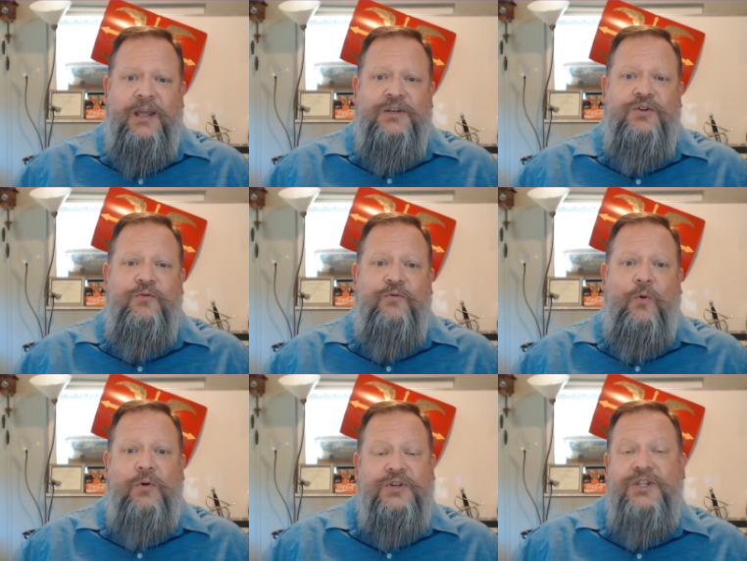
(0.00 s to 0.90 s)
to
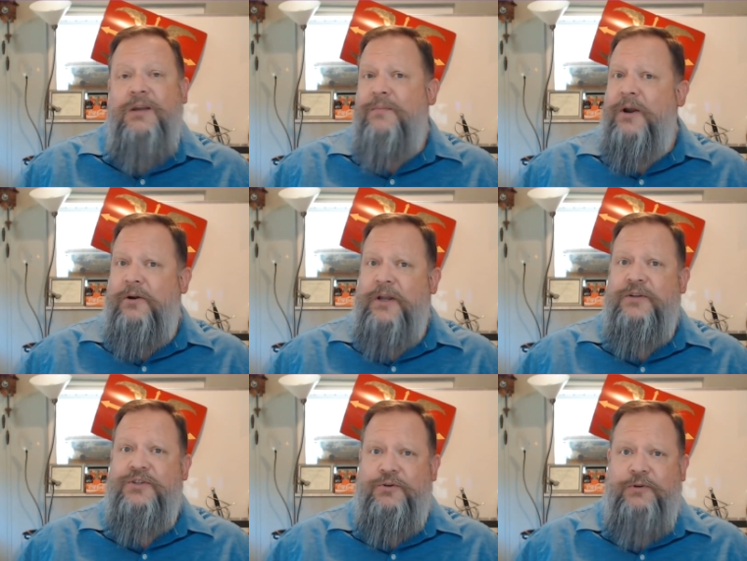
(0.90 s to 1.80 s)
force the
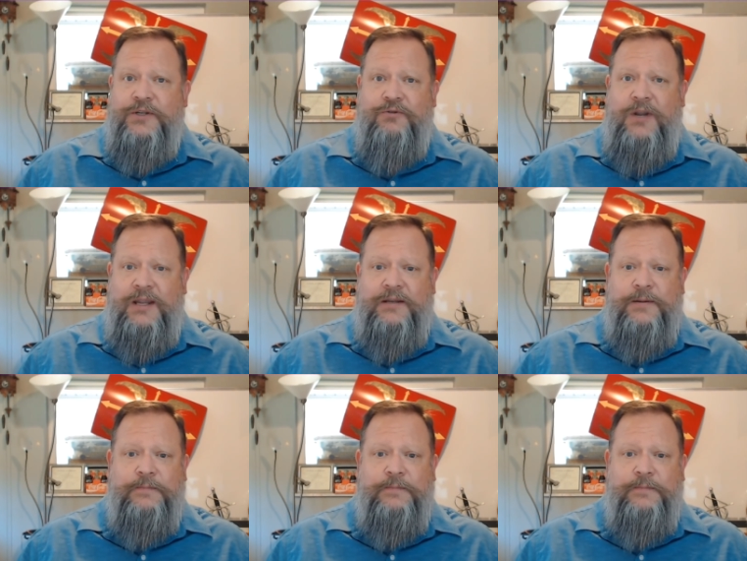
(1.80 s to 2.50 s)
Americans to retreat.